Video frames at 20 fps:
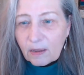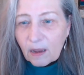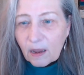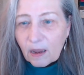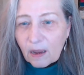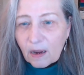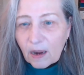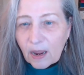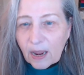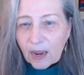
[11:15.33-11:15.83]

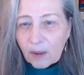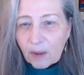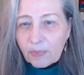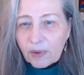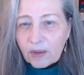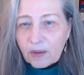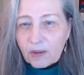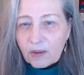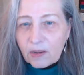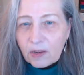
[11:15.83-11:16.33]

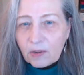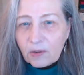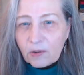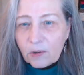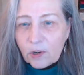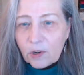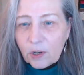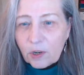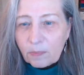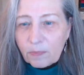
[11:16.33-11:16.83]
unhappy
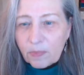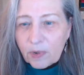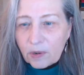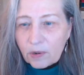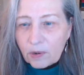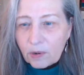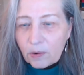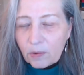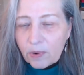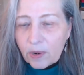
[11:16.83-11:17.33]
censorship
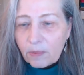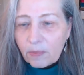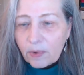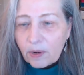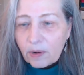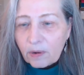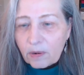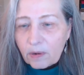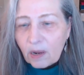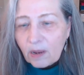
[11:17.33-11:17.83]

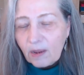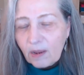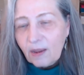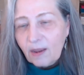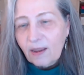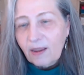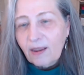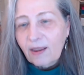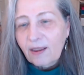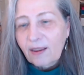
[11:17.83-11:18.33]
disagreement
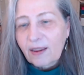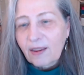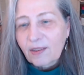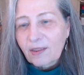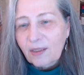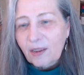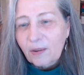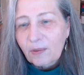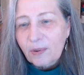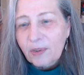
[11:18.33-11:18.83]

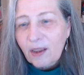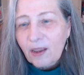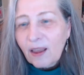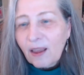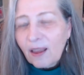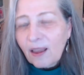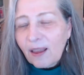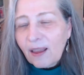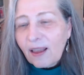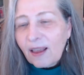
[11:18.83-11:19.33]
because
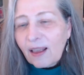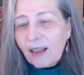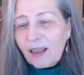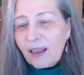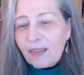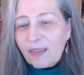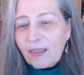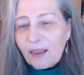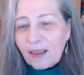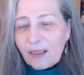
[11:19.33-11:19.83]

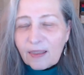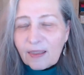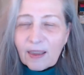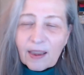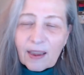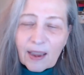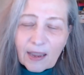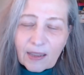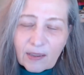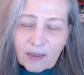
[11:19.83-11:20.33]

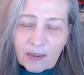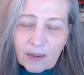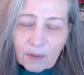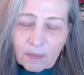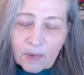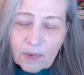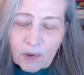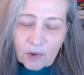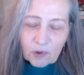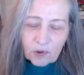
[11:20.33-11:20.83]
they had
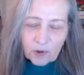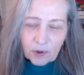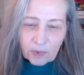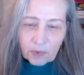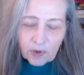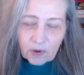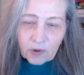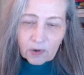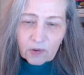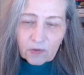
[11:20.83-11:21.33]
some
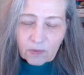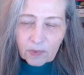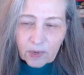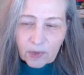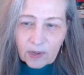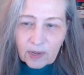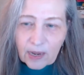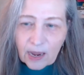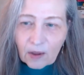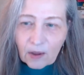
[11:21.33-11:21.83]
distributors from the
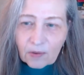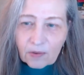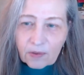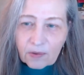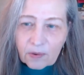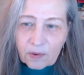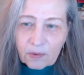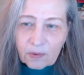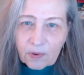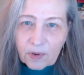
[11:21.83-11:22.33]
South
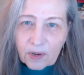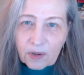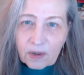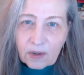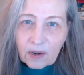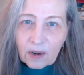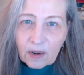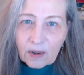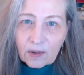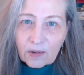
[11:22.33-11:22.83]
who
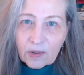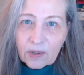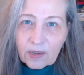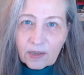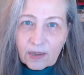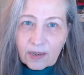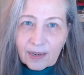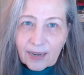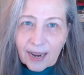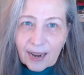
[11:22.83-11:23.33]
didn't
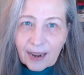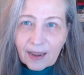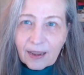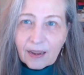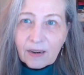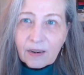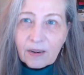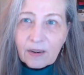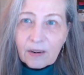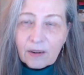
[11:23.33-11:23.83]

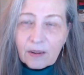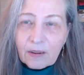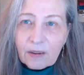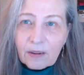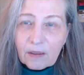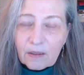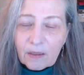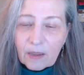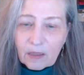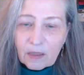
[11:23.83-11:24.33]
understand
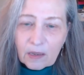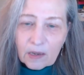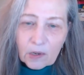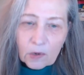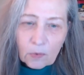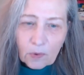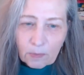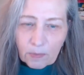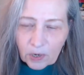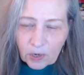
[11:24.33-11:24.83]
that
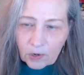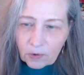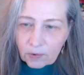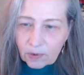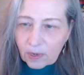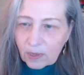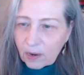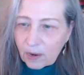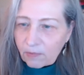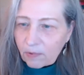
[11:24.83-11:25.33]
these were
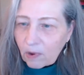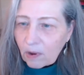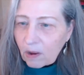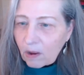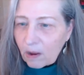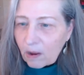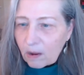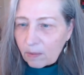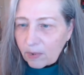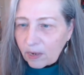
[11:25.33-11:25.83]
mature level
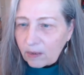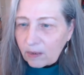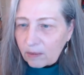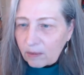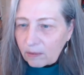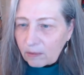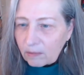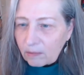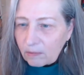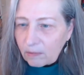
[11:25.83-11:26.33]

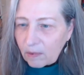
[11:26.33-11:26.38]
comics